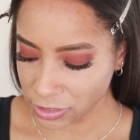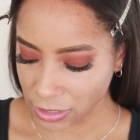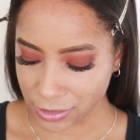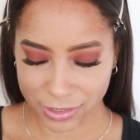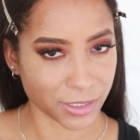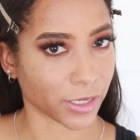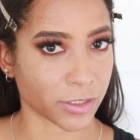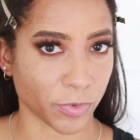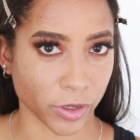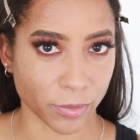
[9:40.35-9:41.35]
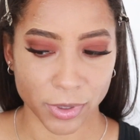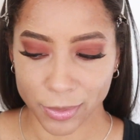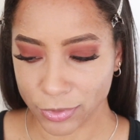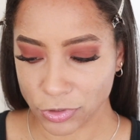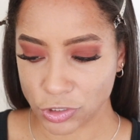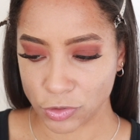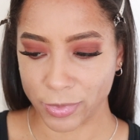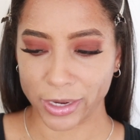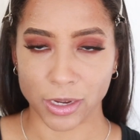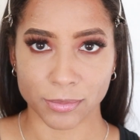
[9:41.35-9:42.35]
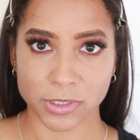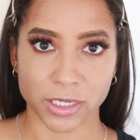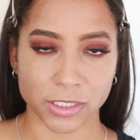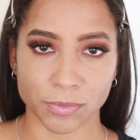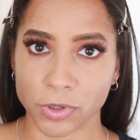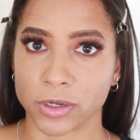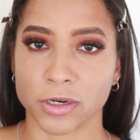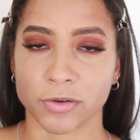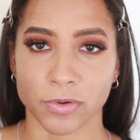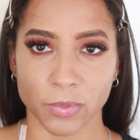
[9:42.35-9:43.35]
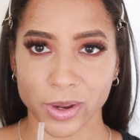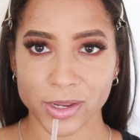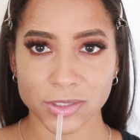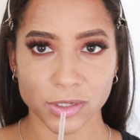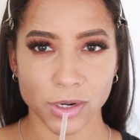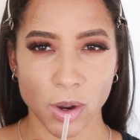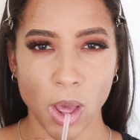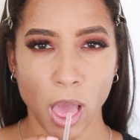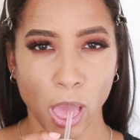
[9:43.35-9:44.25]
seen 6 billion people do makeup 6 billion different ways, you know?